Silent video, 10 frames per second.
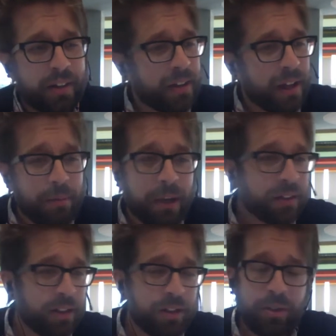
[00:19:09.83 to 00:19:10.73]
they
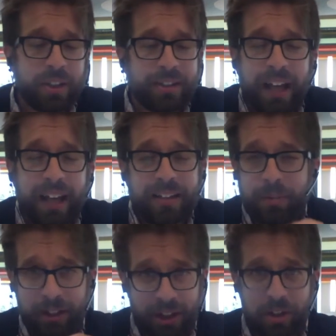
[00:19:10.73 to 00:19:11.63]
may do the exact
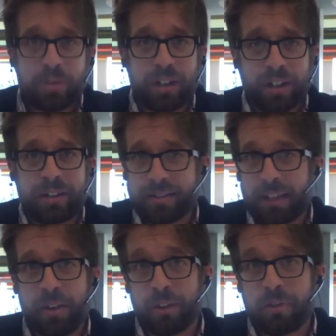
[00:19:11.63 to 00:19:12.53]
same thing that you did,
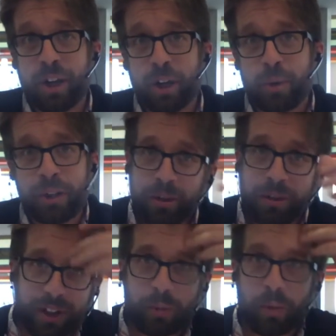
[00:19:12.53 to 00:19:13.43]
because now they're following you.
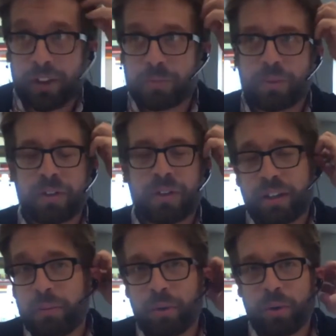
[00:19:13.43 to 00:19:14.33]
They're like, well, that's
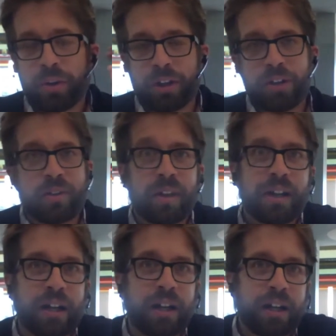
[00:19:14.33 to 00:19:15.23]
brilliant. I'm totally going to do
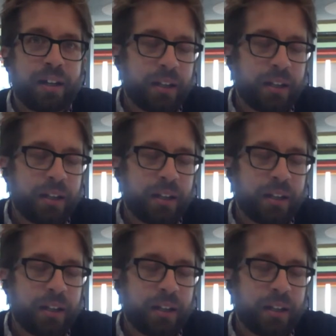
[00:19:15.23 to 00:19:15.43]
that guide.